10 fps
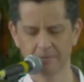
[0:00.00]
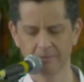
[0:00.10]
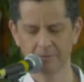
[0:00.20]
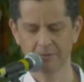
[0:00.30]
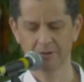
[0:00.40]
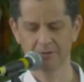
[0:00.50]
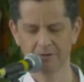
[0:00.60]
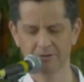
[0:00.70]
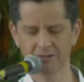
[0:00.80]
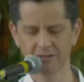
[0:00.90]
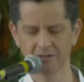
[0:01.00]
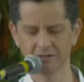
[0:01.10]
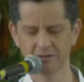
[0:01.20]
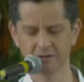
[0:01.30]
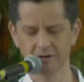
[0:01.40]
People like Rosie and
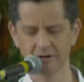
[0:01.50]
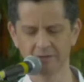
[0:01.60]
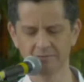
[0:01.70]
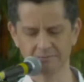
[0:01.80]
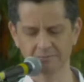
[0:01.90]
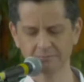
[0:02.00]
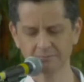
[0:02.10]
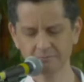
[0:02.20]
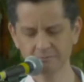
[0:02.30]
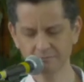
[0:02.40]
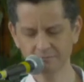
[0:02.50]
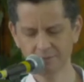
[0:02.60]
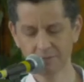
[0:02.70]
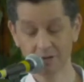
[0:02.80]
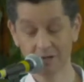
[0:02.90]
Clyde,
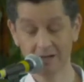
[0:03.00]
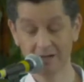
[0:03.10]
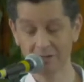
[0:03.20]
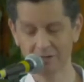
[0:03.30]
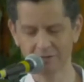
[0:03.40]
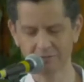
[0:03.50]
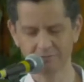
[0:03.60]
people like Arnie Dot.